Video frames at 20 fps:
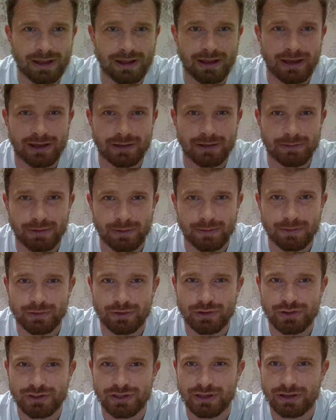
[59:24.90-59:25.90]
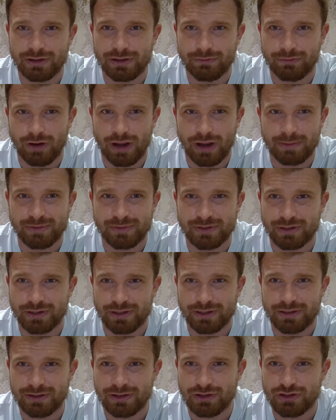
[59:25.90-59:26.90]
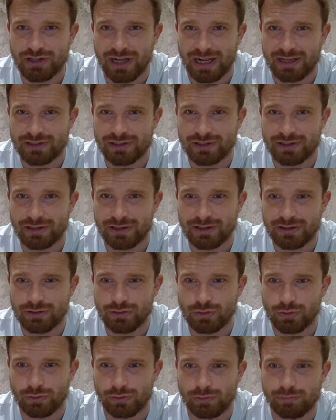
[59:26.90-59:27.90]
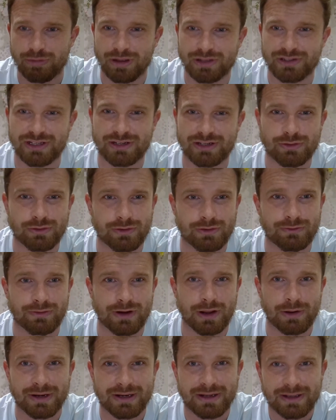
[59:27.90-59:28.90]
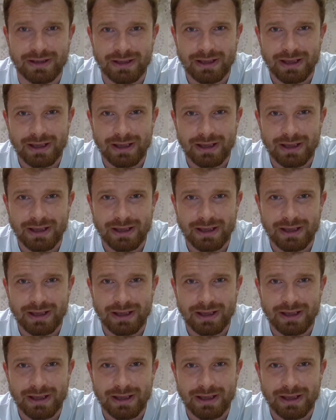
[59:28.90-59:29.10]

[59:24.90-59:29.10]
at the moment because the vibe's good, the chat's good. You're all buzzing, you're all blowing.